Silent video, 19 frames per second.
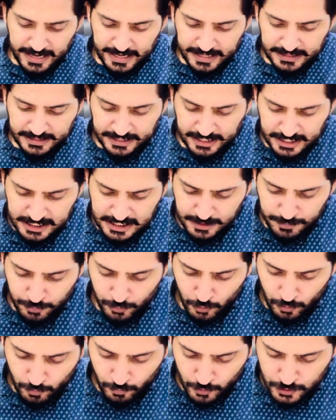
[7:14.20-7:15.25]
This
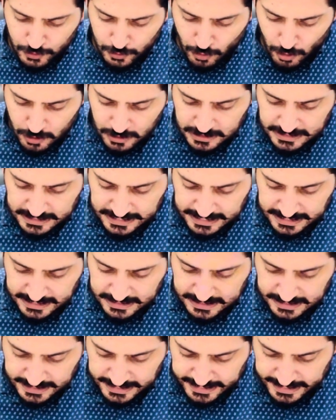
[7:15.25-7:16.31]
book was not
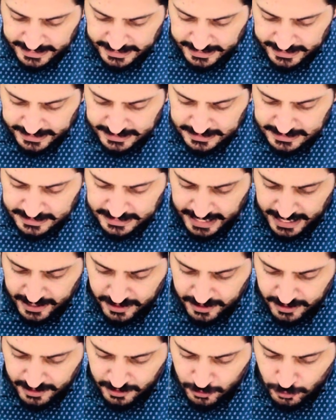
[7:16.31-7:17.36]
seriously
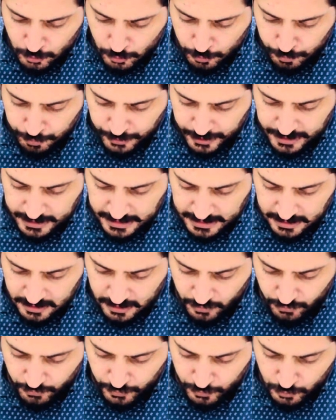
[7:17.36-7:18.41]
intending to predict
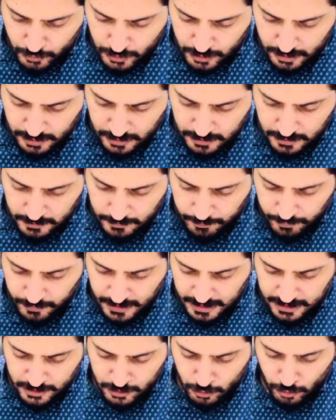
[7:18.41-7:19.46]
the future.
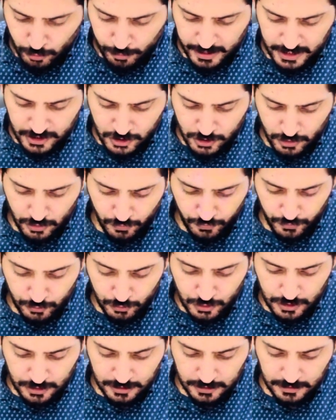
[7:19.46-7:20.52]
There is no mention of
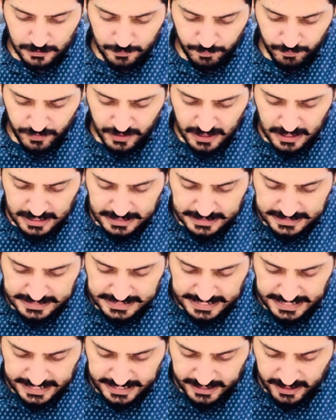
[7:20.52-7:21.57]
future.
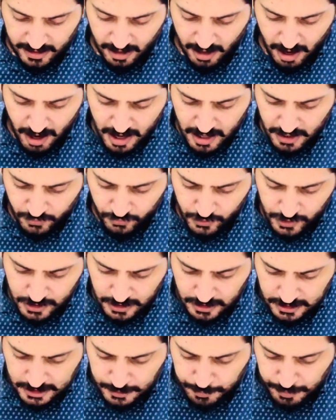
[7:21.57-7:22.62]
C.
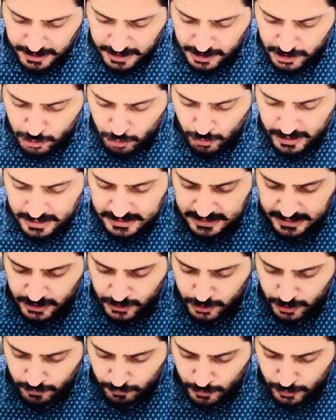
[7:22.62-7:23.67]
Artificial speech
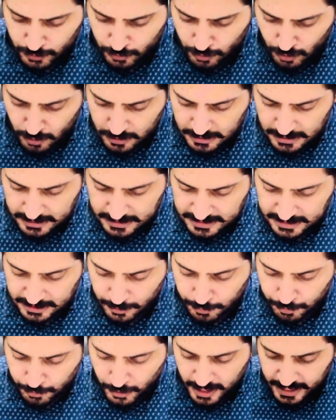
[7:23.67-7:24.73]
translation was not a
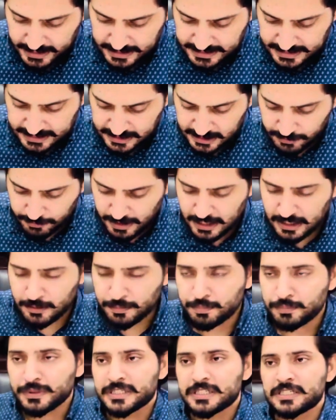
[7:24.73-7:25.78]
surprising
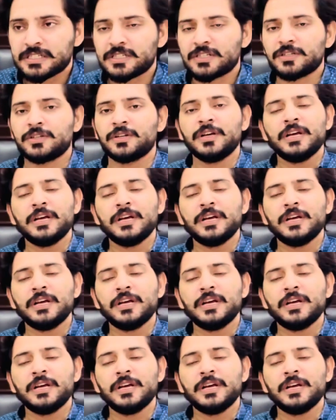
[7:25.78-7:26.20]
development.